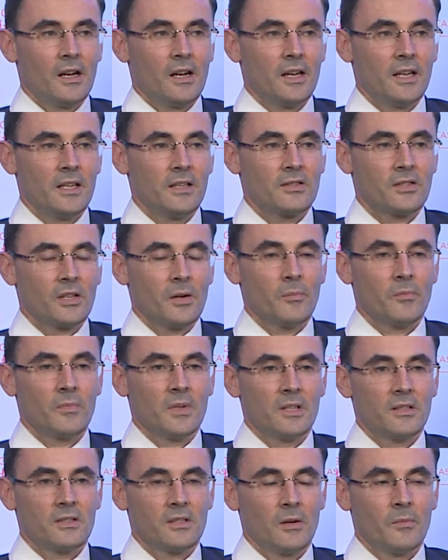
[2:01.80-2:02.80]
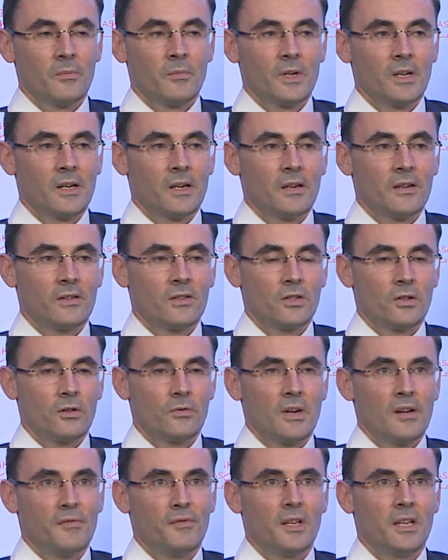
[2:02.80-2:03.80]
in some
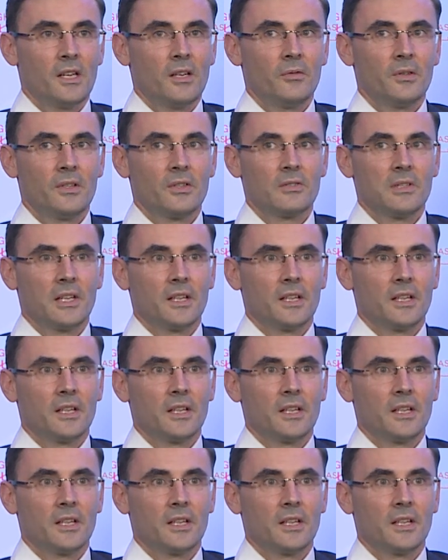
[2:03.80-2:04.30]
geographic areas,